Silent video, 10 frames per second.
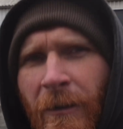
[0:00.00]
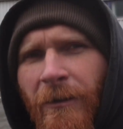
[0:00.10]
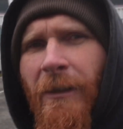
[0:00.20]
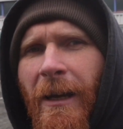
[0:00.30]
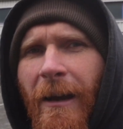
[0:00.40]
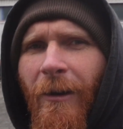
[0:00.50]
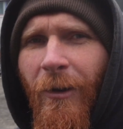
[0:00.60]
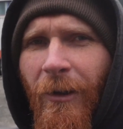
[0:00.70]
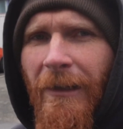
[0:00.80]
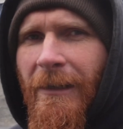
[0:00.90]
So yeah,
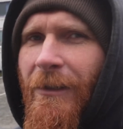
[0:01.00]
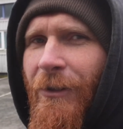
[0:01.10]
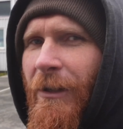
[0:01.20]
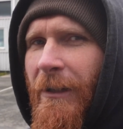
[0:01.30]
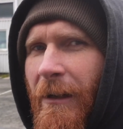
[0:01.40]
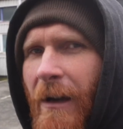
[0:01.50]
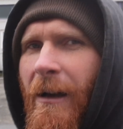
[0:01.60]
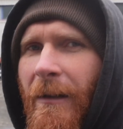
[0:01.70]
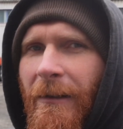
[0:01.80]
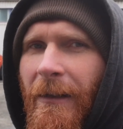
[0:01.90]
all these
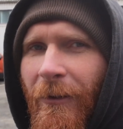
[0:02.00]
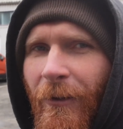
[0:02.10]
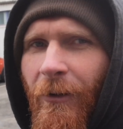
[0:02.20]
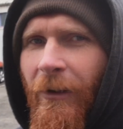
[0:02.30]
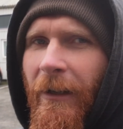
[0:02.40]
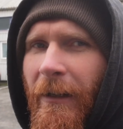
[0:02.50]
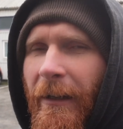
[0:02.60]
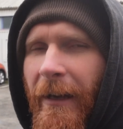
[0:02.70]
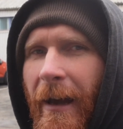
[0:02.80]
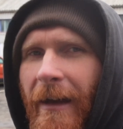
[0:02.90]
GTRs, they're all gonna
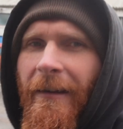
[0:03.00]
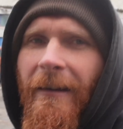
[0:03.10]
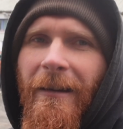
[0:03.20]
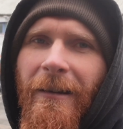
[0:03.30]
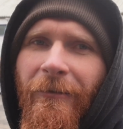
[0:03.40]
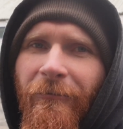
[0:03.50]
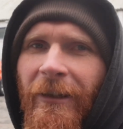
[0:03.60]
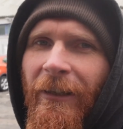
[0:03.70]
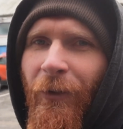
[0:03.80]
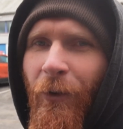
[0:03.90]
get
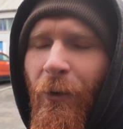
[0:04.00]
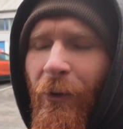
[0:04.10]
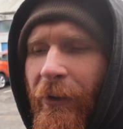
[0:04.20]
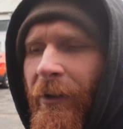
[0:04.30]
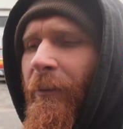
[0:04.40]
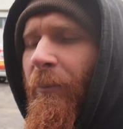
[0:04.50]
restored,